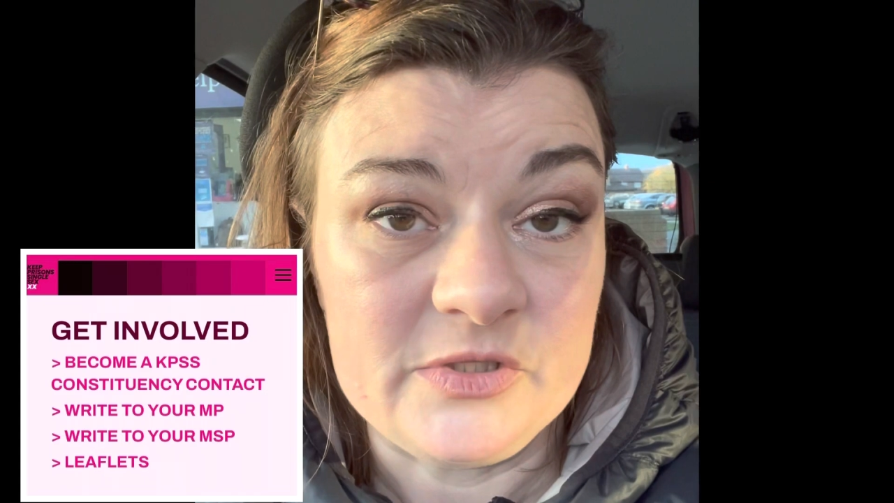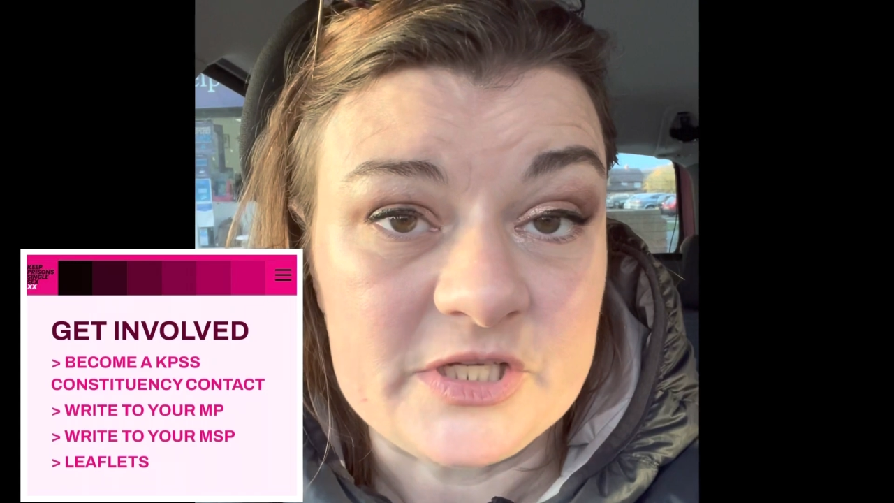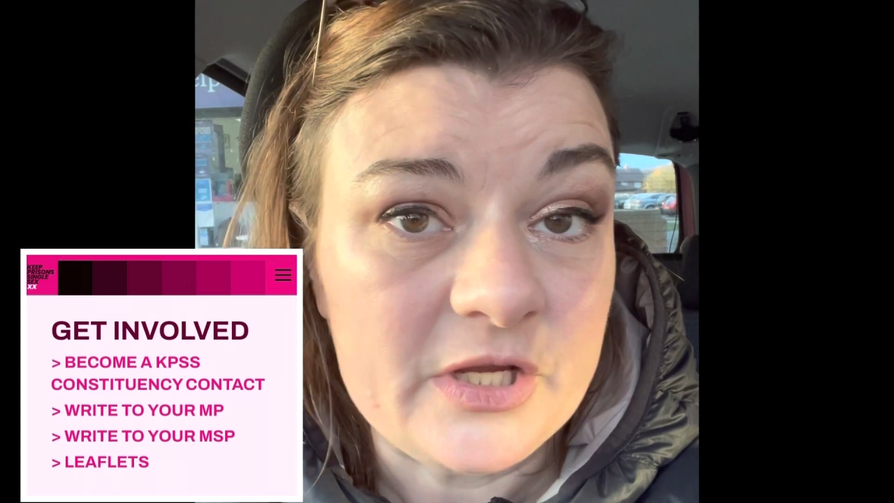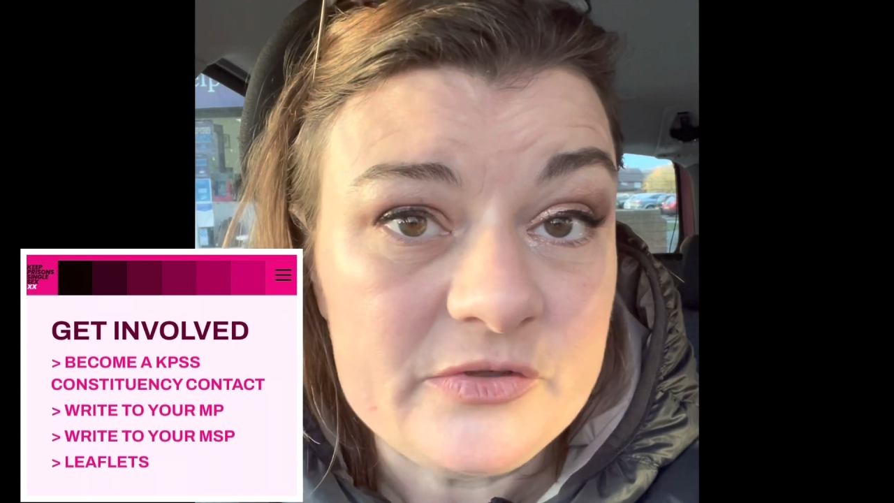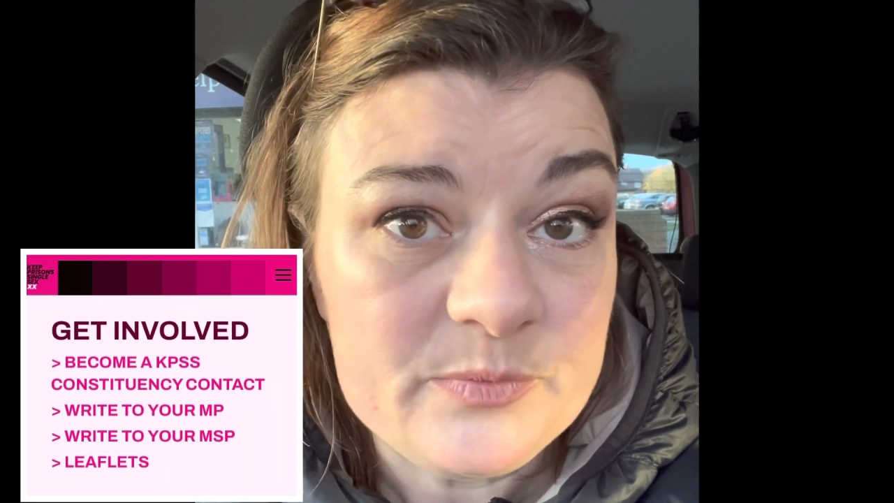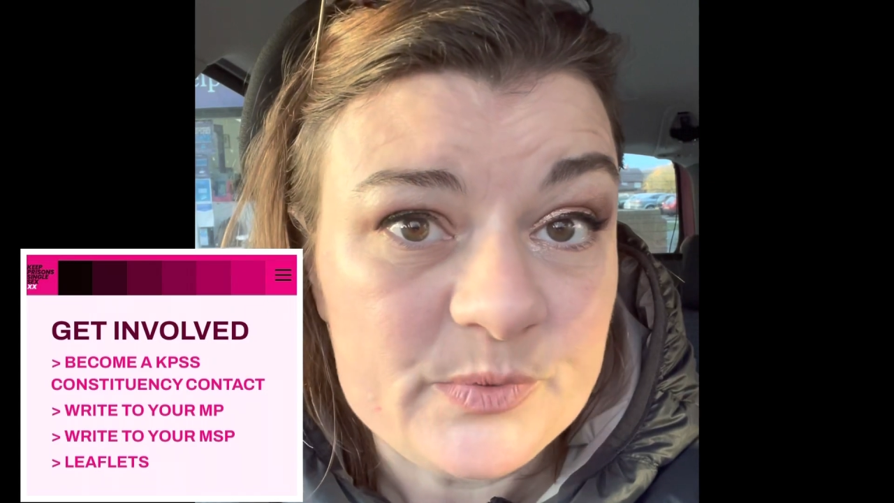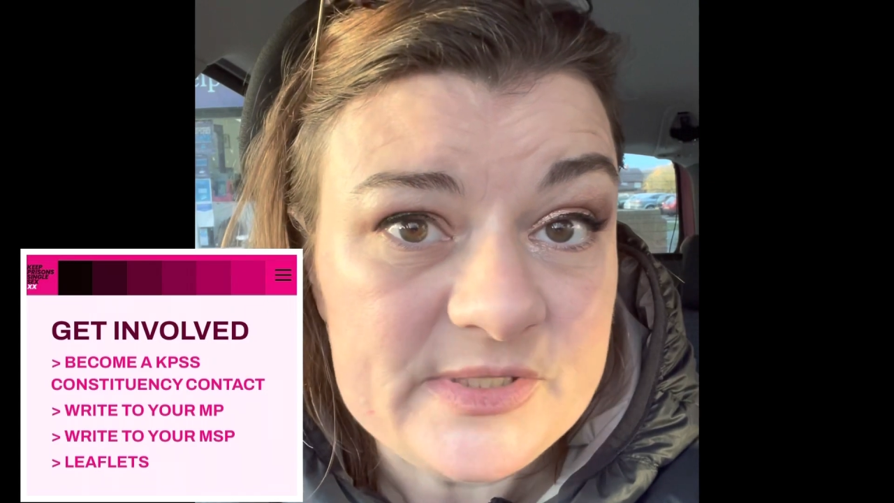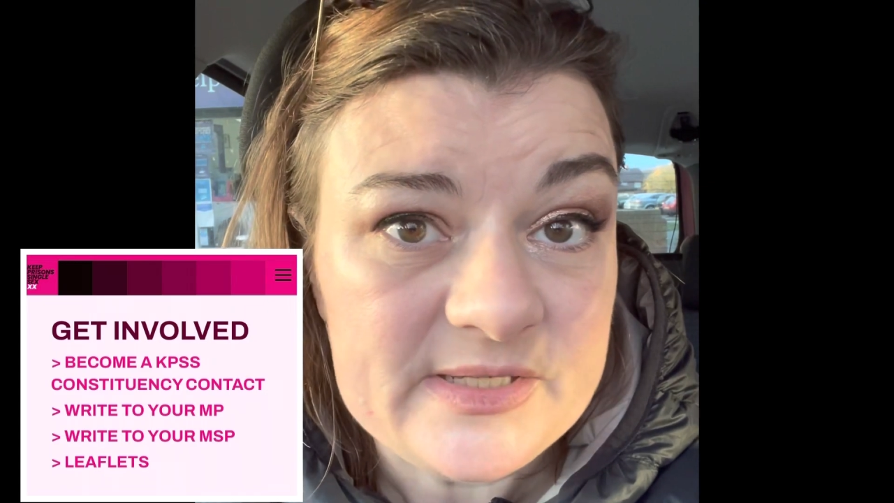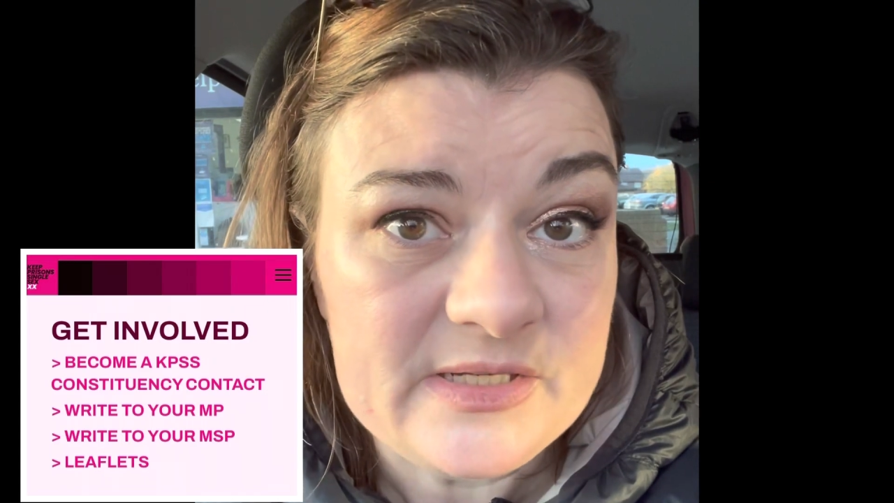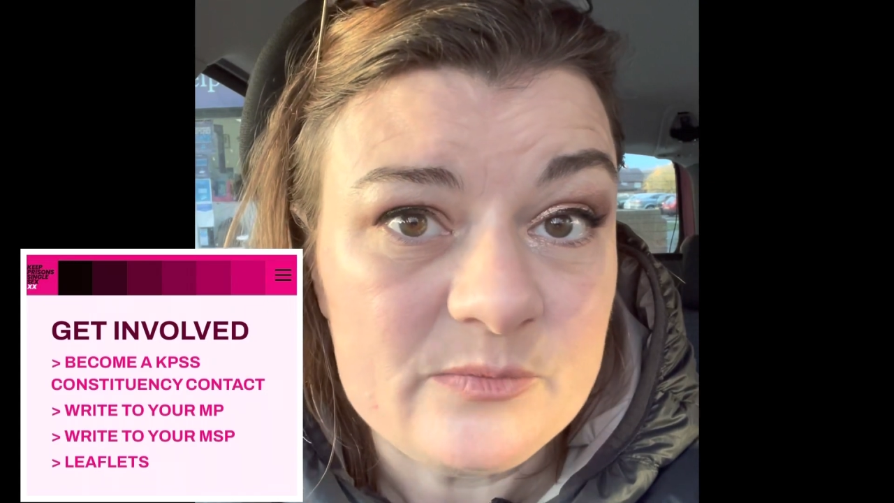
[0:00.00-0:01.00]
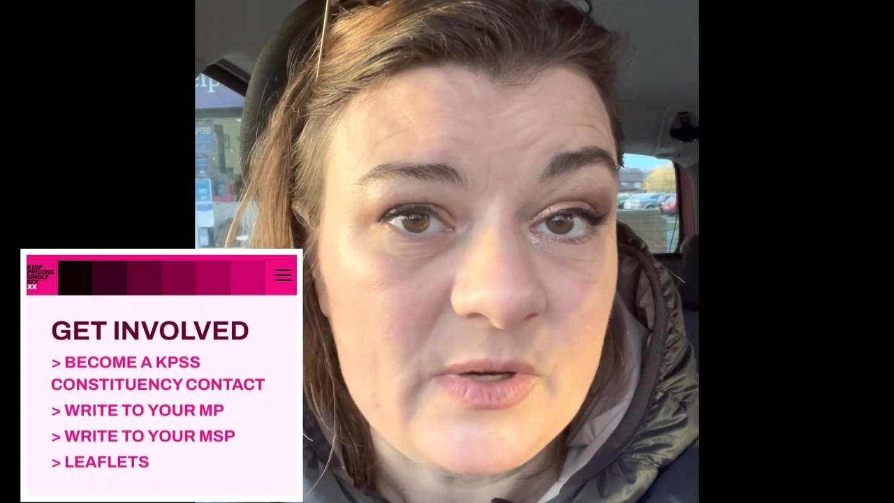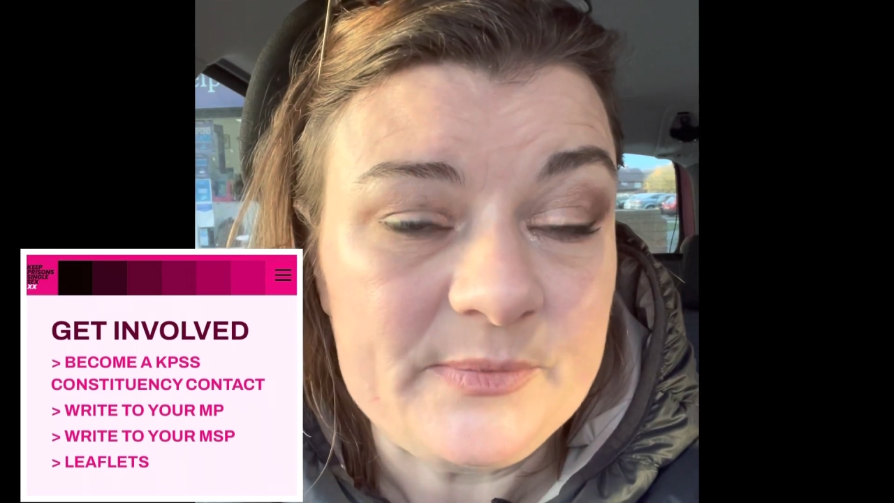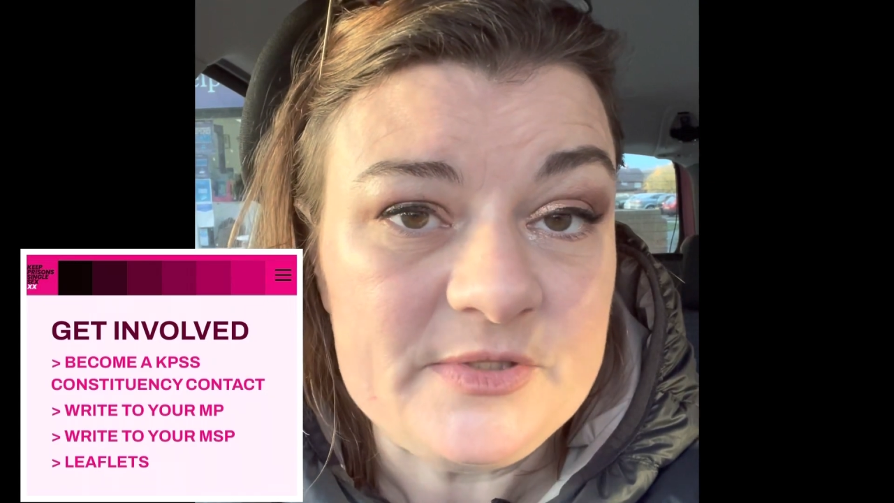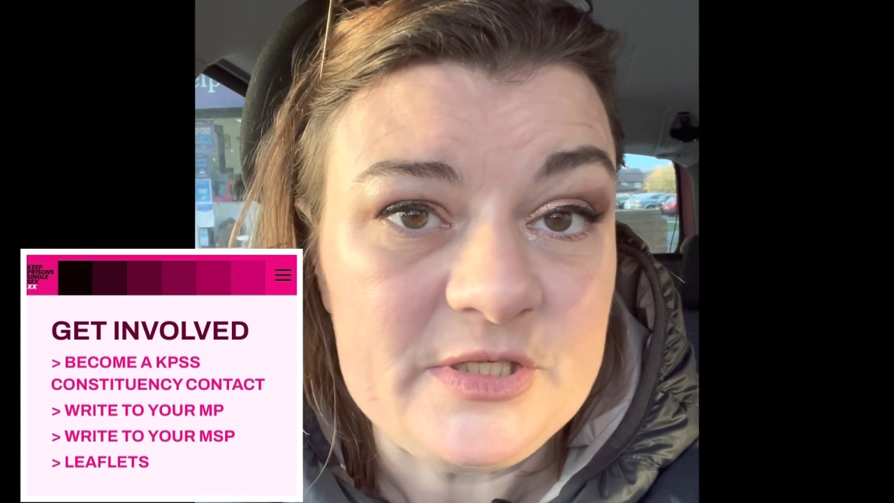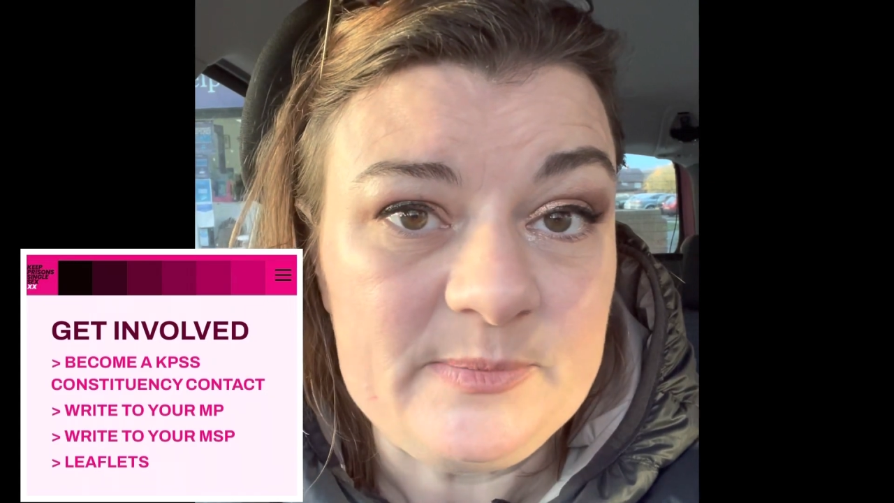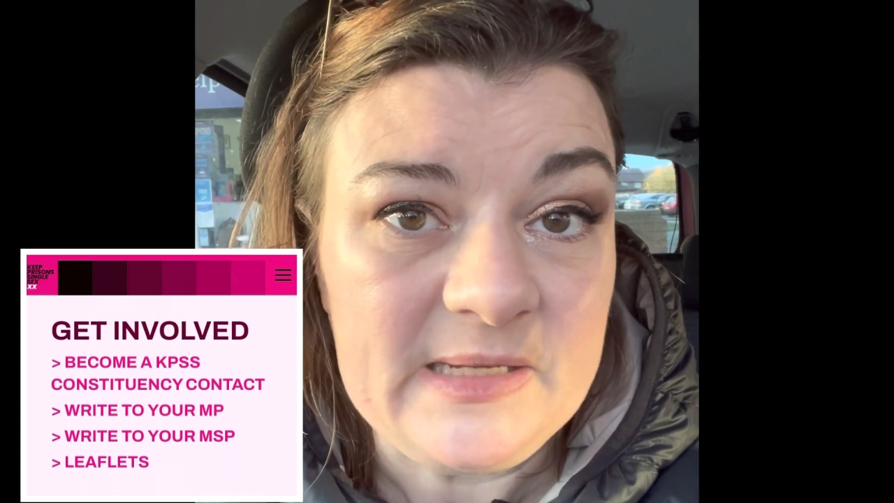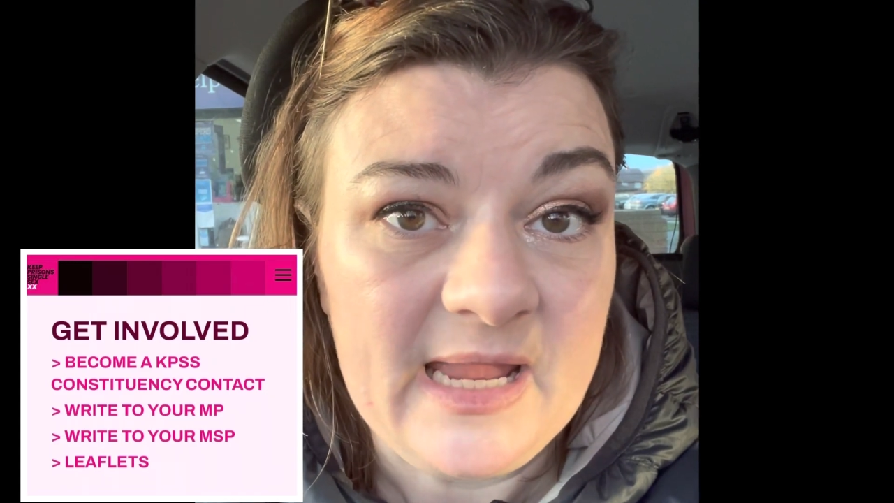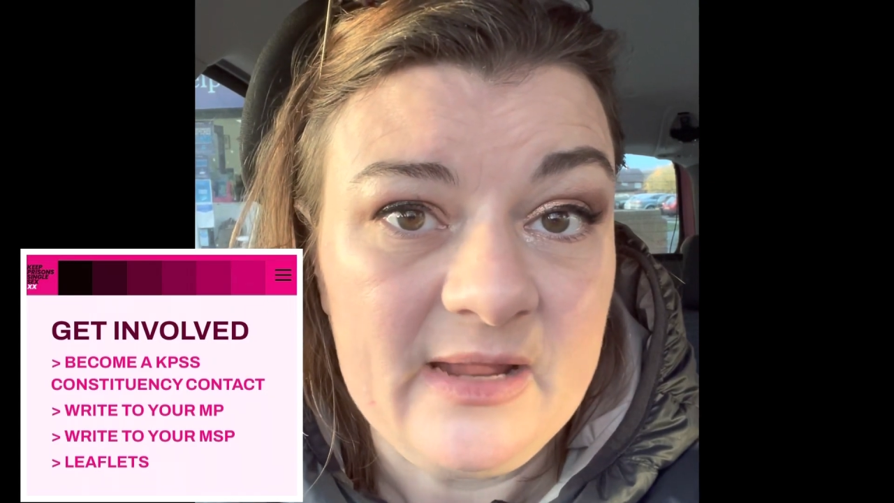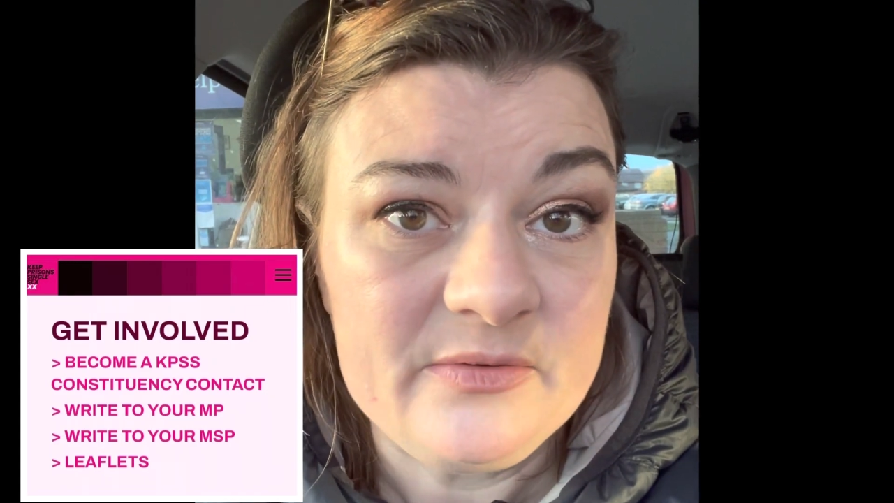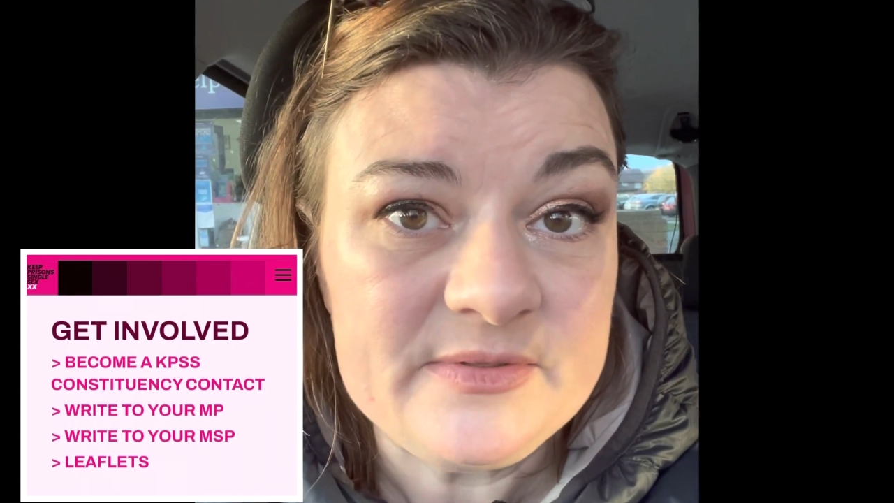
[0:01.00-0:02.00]
to go to prison, where would you be
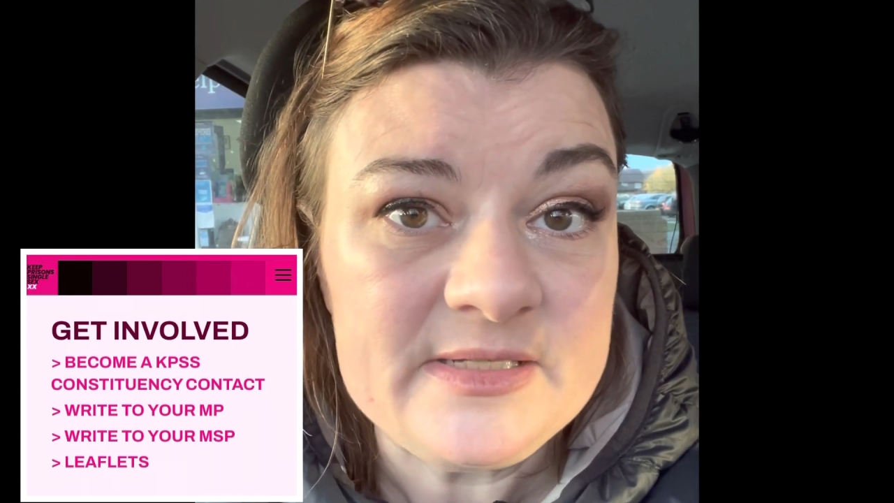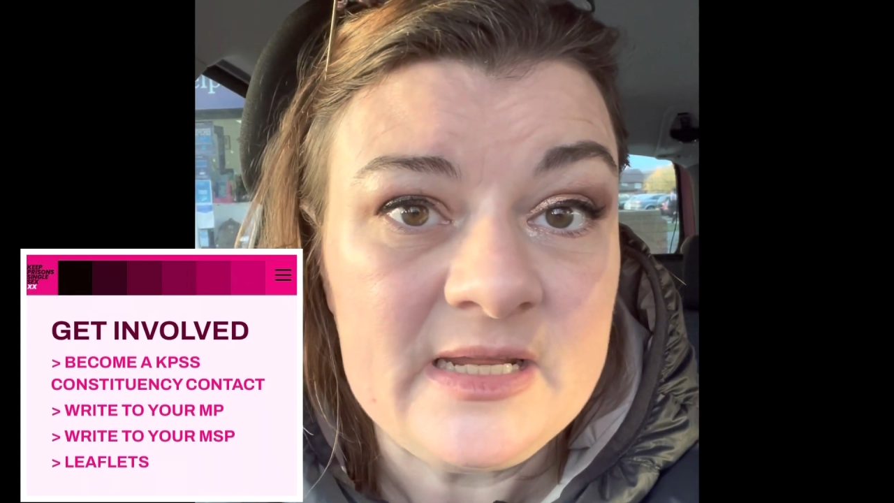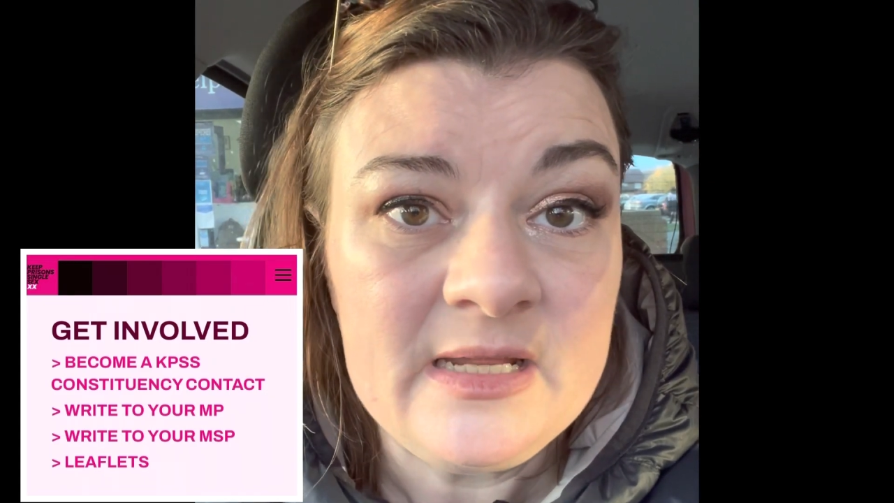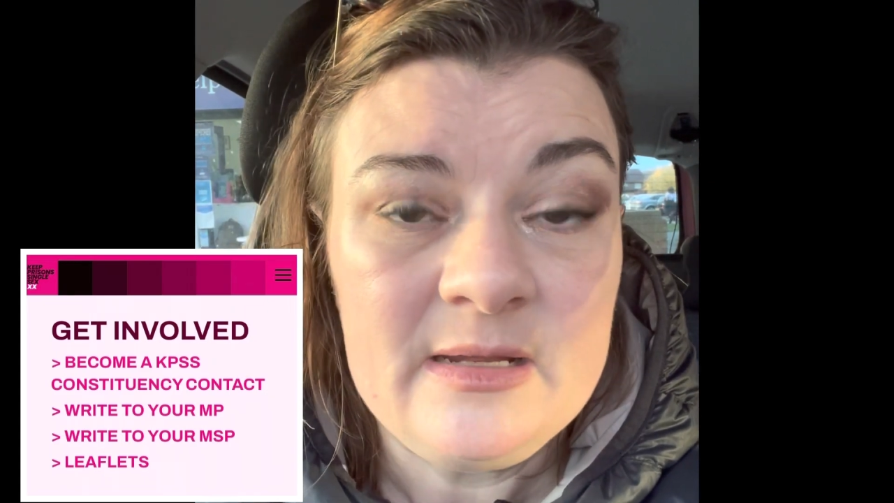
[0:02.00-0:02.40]
housed?